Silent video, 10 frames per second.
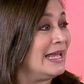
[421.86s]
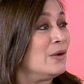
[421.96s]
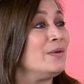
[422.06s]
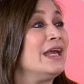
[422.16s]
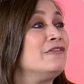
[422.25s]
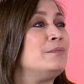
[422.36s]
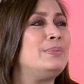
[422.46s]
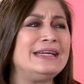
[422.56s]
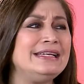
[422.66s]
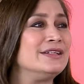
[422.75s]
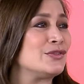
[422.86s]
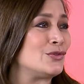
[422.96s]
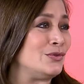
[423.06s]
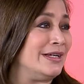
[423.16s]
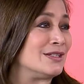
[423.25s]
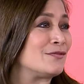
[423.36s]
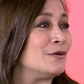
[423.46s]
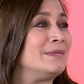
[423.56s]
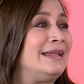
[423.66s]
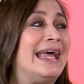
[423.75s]
We have brilliant students
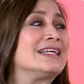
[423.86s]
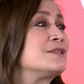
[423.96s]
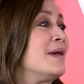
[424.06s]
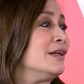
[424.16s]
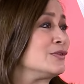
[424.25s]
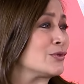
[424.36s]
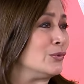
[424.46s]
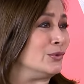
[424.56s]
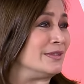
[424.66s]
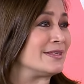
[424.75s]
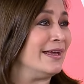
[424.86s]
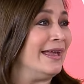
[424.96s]
from the last mile schools,